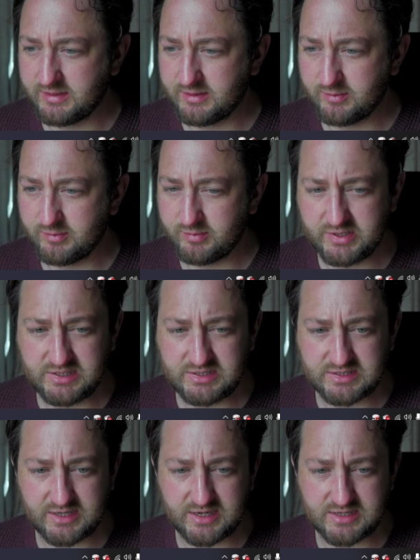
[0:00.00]
we need to
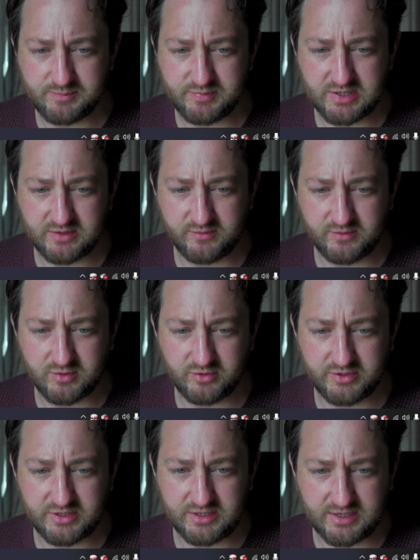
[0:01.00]
add a bit of
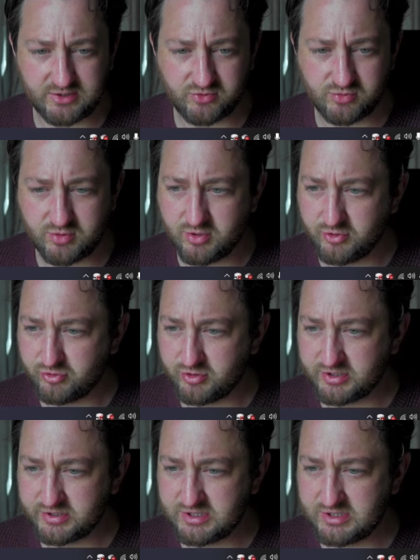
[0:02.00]
natural
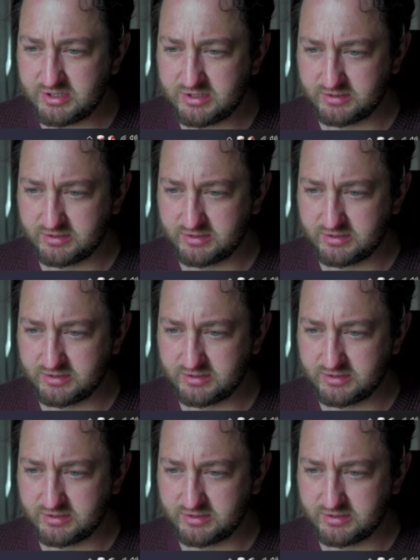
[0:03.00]
contrast in there